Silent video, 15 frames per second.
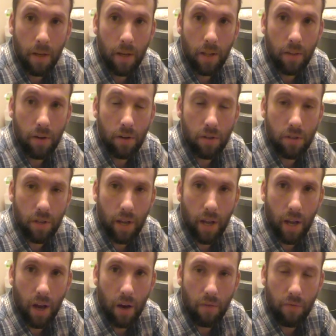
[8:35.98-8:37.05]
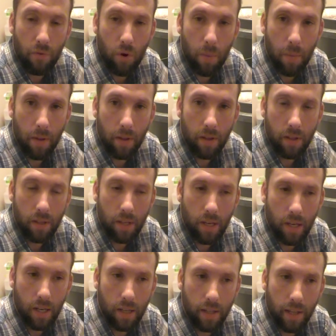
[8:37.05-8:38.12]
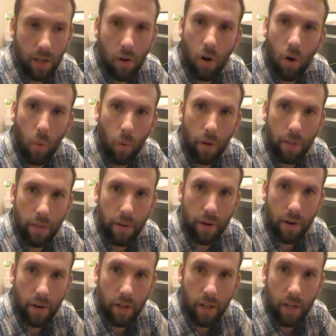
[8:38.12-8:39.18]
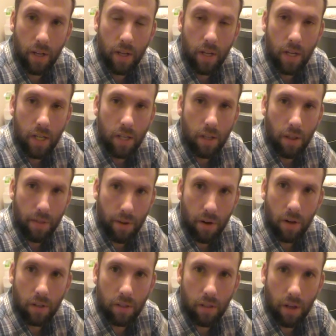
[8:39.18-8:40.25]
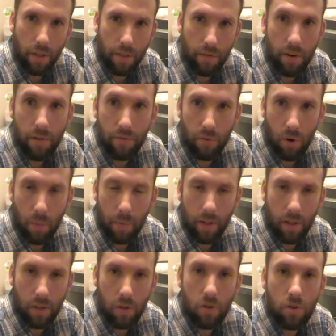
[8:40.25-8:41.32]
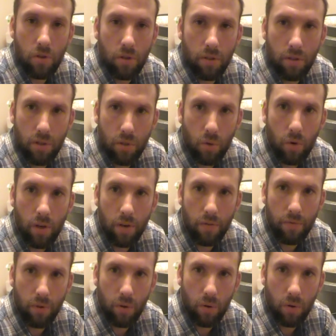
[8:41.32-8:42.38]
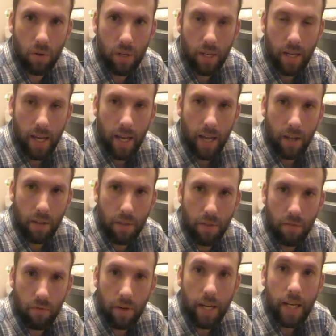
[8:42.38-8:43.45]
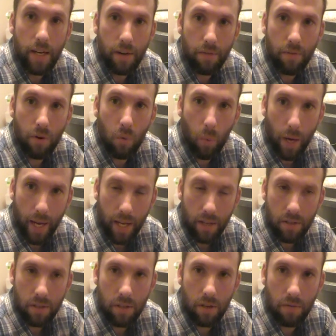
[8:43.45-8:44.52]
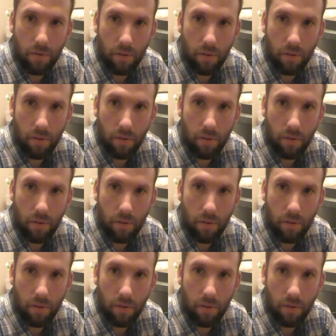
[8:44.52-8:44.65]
There's a formula, they call it 1/3, a 3 formula. You should store your food in 3 different ways.